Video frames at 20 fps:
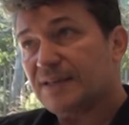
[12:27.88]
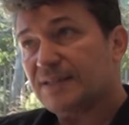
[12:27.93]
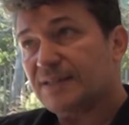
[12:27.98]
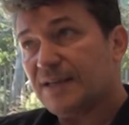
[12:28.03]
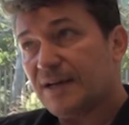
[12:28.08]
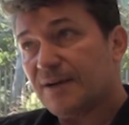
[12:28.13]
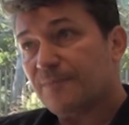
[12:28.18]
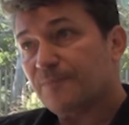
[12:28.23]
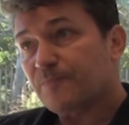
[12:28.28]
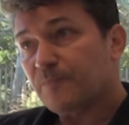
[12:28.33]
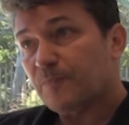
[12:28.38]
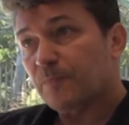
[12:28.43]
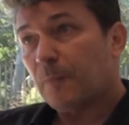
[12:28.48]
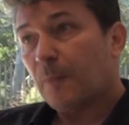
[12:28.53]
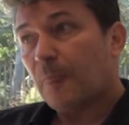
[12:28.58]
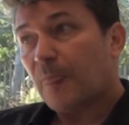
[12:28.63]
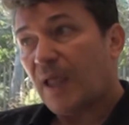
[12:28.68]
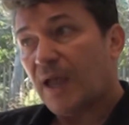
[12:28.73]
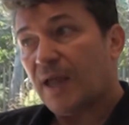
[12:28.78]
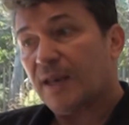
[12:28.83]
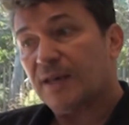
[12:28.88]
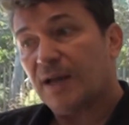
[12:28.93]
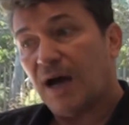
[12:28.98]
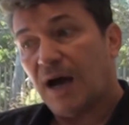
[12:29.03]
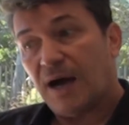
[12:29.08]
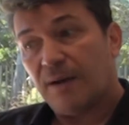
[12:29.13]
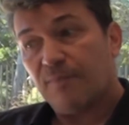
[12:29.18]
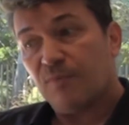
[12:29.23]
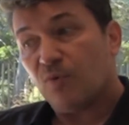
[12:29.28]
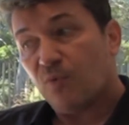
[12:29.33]
And
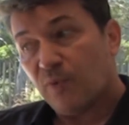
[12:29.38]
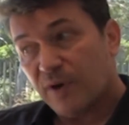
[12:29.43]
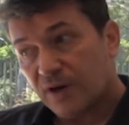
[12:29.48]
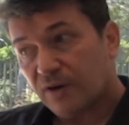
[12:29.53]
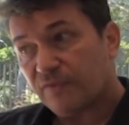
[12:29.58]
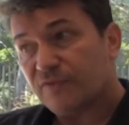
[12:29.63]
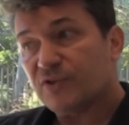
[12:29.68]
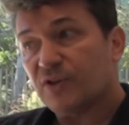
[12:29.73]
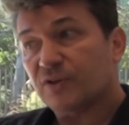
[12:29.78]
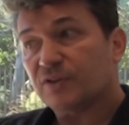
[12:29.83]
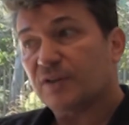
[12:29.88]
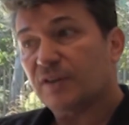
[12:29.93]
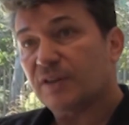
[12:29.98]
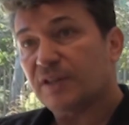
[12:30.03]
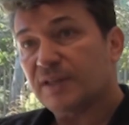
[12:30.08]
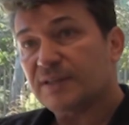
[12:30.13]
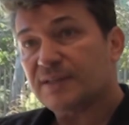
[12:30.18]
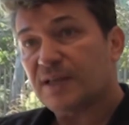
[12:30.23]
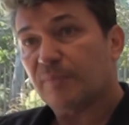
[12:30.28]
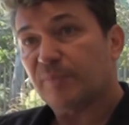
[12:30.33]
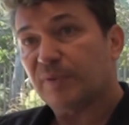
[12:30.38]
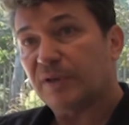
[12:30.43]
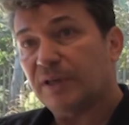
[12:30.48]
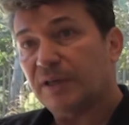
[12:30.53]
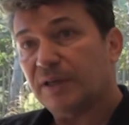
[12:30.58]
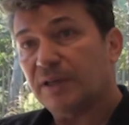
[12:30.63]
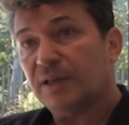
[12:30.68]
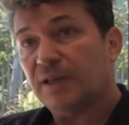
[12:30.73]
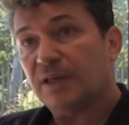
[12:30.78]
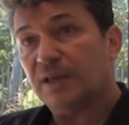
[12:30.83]
I'm aware of certain things
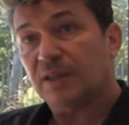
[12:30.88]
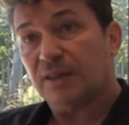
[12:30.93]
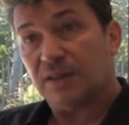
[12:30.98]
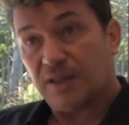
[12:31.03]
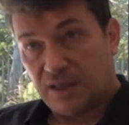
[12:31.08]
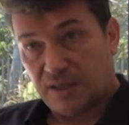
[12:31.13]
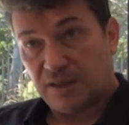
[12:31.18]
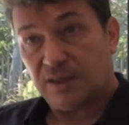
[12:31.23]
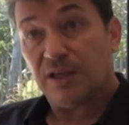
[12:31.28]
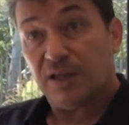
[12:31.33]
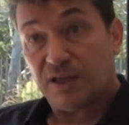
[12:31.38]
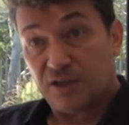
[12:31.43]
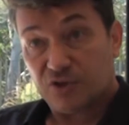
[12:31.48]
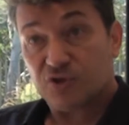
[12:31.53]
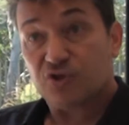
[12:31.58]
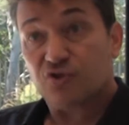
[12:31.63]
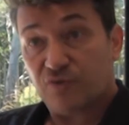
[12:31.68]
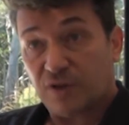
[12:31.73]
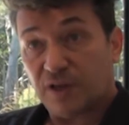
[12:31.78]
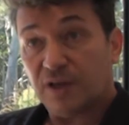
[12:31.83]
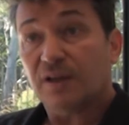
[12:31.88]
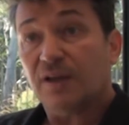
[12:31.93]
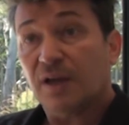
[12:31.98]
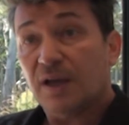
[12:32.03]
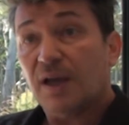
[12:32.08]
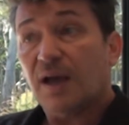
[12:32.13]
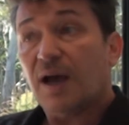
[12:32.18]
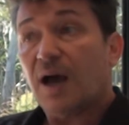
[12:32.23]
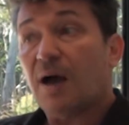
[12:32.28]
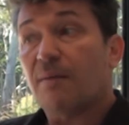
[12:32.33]
happening in the industry.